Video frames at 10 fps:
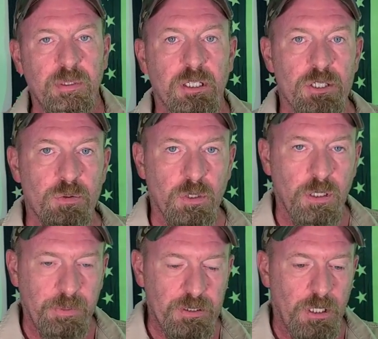because we're going
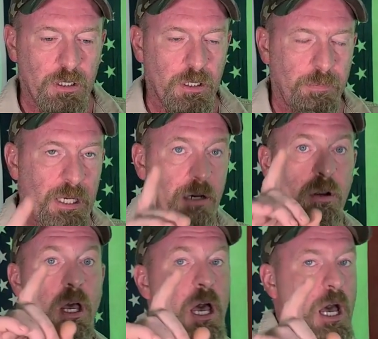to be talking
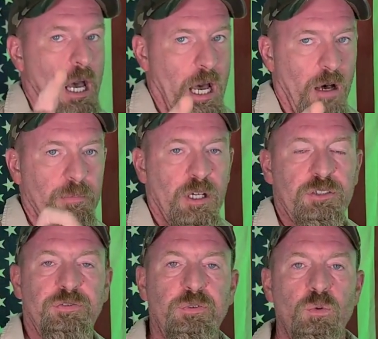about how
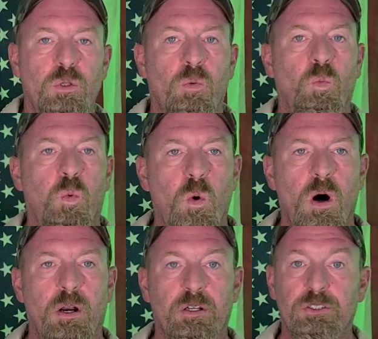much food and water